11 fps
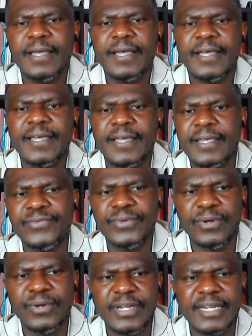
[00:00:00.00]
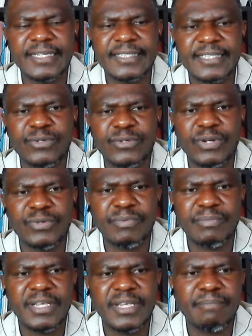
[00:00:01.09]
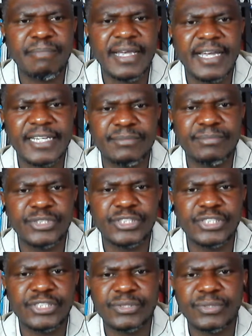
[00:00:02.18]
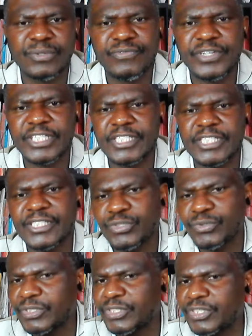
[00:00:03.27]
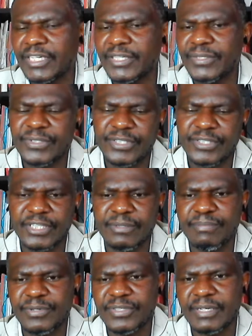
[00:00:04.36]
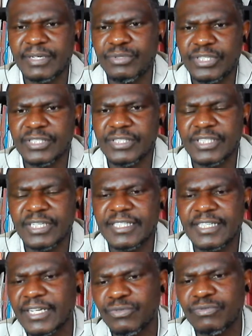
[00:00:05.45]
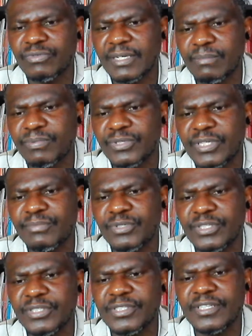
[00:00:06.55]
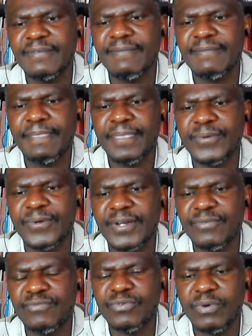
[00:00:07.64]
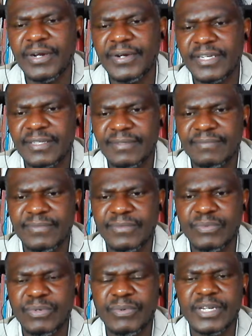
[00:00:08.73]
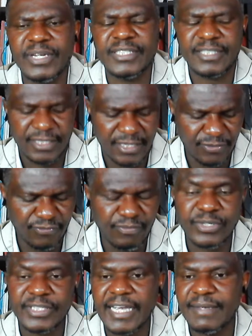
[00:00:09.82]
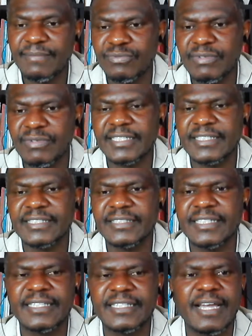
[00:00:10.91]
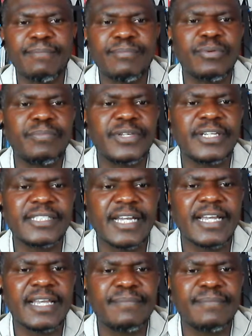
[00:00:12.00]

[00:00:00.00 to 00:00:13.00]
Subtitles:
If you don't understand what we mean by admissions, confessions, judicial notice, and presumptions, and statutory presumptions, you don't have to worry. We will give more time to that at the appropriate time.